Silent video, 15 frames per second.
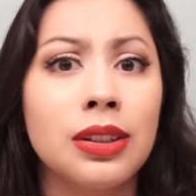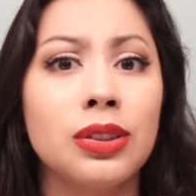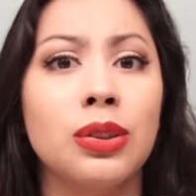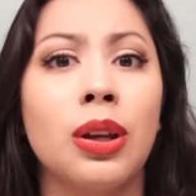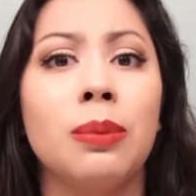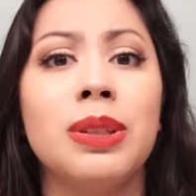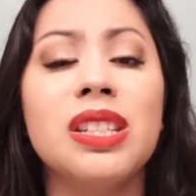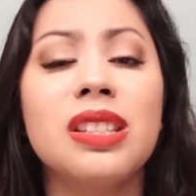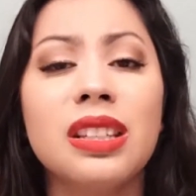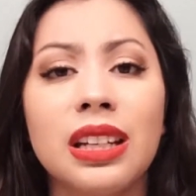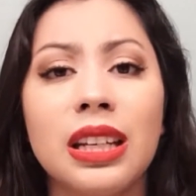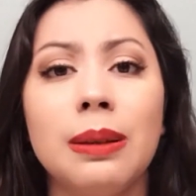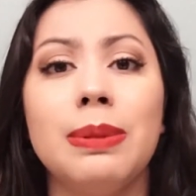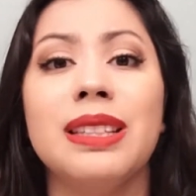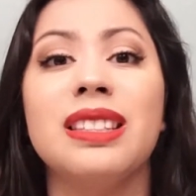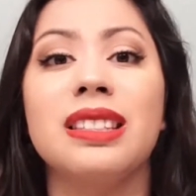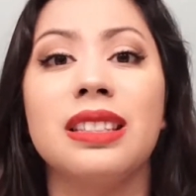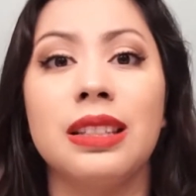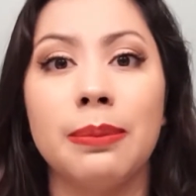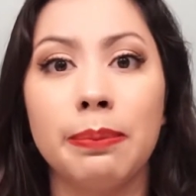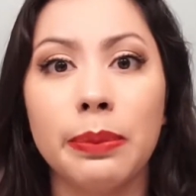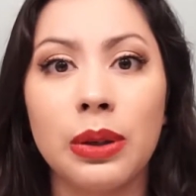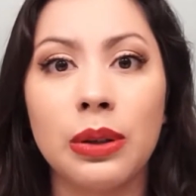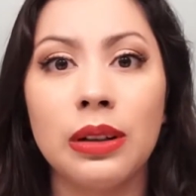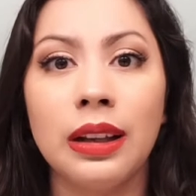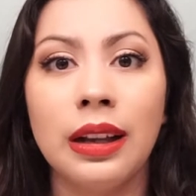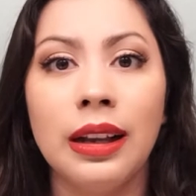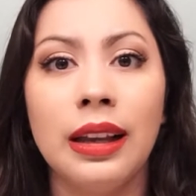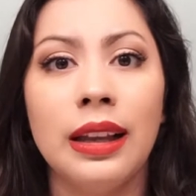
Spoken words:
So I'm just going to keep it simple.